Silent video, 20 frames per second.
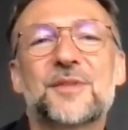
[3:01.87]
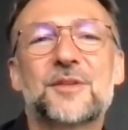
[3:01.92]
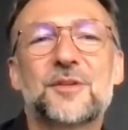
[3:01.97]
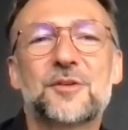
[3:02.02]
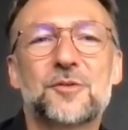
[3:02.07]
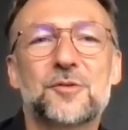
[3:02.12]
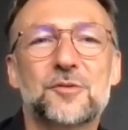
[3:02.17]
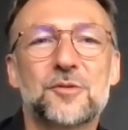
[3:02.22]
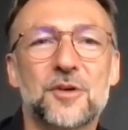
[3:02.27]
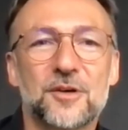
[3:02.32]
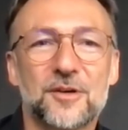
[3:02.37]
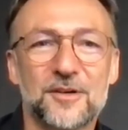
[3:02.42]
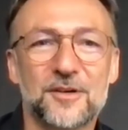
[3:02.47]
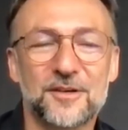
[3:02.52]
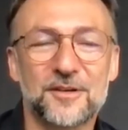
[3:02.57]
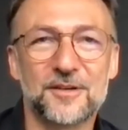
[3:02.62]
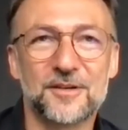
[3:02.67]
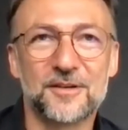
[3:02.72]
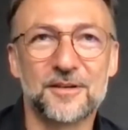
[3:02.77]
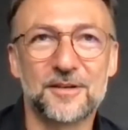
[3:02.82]

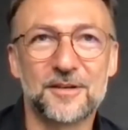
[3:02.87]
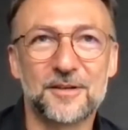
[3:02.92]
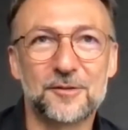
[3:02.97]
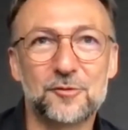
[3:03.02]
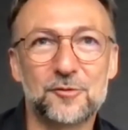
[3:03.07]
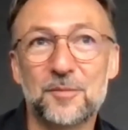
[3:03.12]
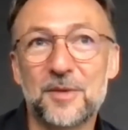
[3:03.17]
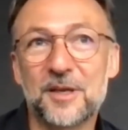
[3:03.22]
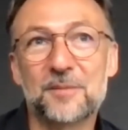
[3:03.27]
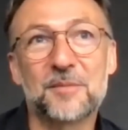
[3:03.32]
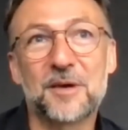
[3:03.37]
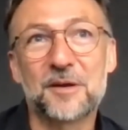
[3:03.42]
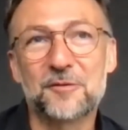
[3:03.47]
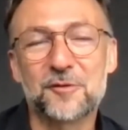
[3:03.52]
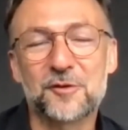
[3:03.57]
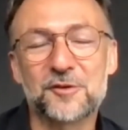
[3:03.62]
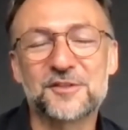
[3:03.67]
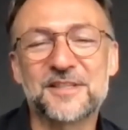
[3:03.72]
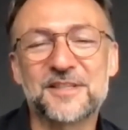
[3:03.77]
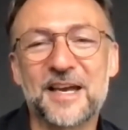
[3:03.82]
to make my
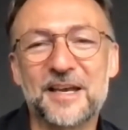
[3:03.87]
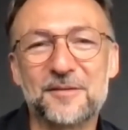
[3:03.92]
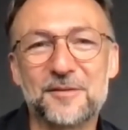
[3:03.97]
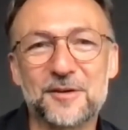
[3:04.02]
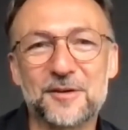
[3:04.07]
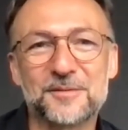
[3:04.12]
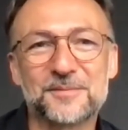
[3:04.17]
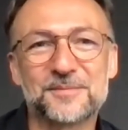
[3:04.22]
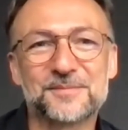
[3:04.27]
first diver.